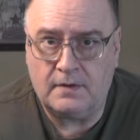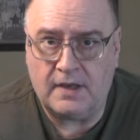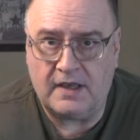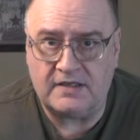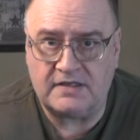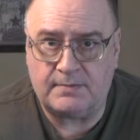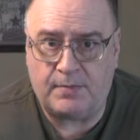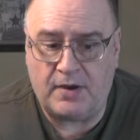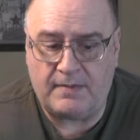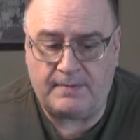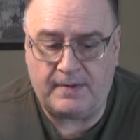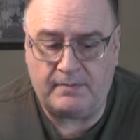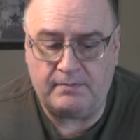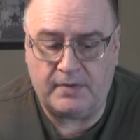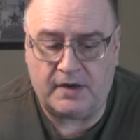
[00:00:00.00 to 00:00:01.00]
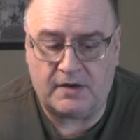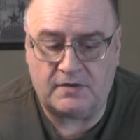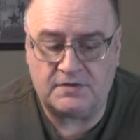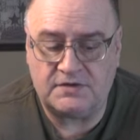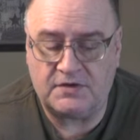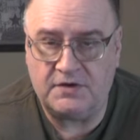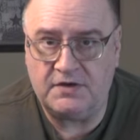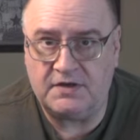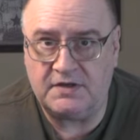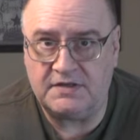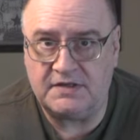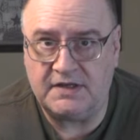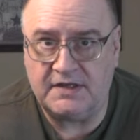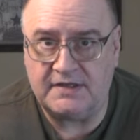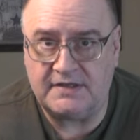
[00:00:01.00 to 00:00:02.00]
has a pop-up barrel so you can
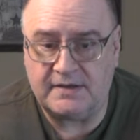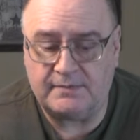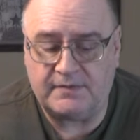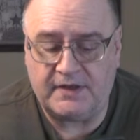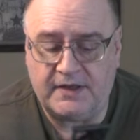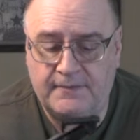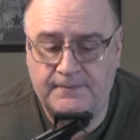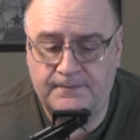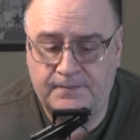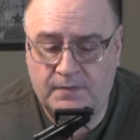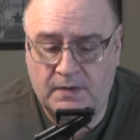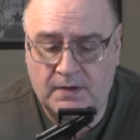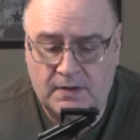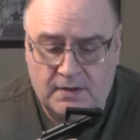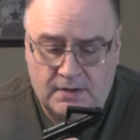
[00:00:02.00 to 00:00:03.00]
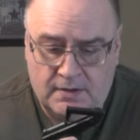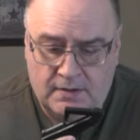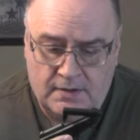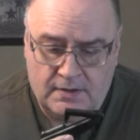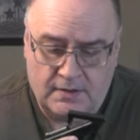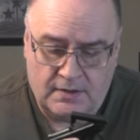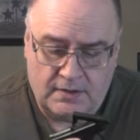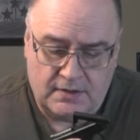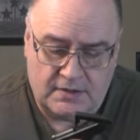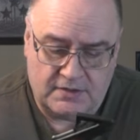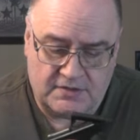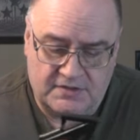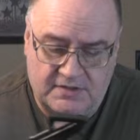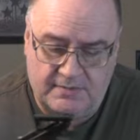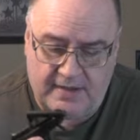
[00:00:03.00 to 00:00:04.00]
see it's empty.
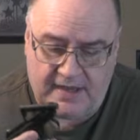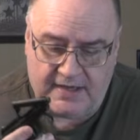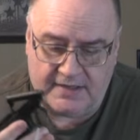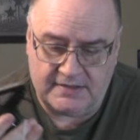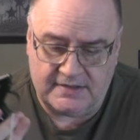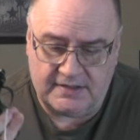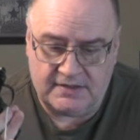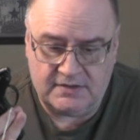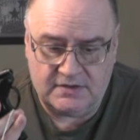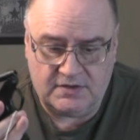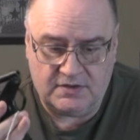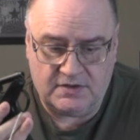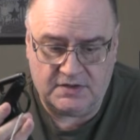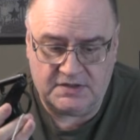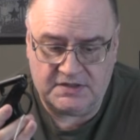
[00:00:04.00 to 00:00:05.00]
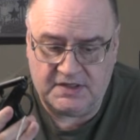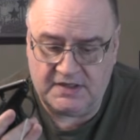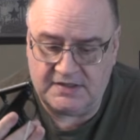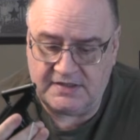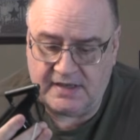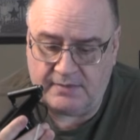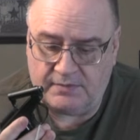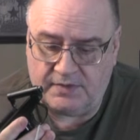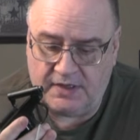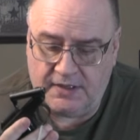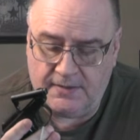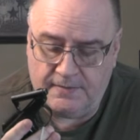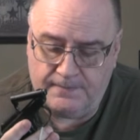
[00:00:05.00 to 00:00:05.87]
Here's the magazine. You can see it's empty.